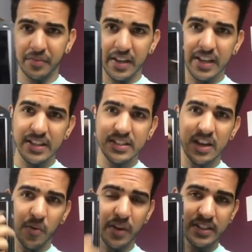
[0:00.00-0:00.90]
it is
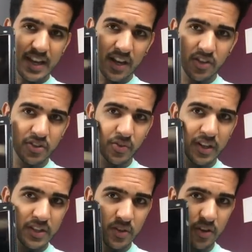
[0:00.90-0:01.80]
a rectangular
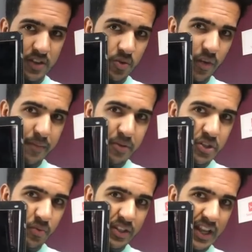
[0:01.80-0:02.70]
screen, so a square
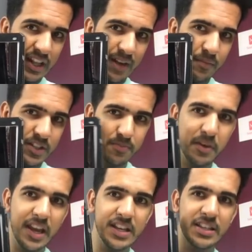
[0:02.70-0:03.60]
picture would take that much
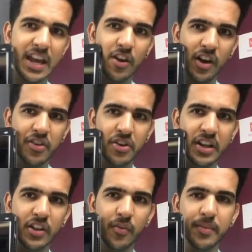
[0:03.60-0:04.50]
space and
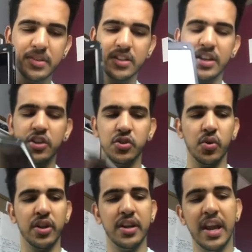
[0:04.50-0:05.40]
underneath your website is going to
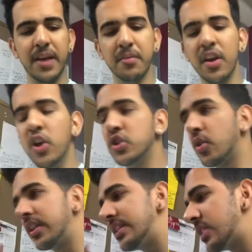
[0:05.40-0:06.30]
show the name. So
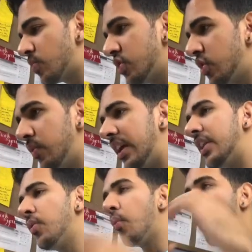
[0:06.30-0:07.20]
this is what you need.
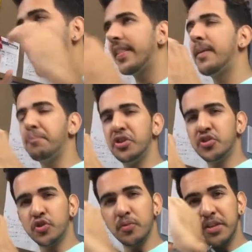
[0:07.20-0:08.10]
You want the
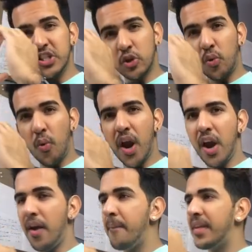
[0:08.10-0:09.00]
picture to be
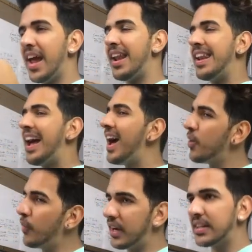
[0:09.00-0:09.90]
square and not
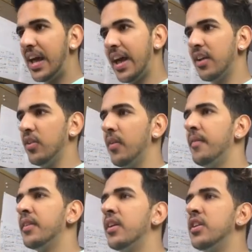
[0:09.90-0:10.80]
rectangle.
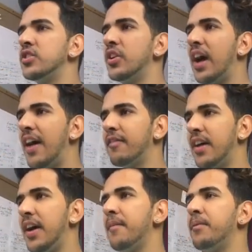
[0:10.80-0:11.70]
So you have
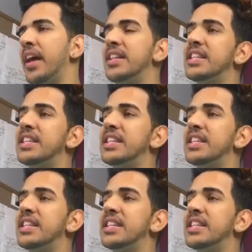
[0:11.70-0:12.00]
that, and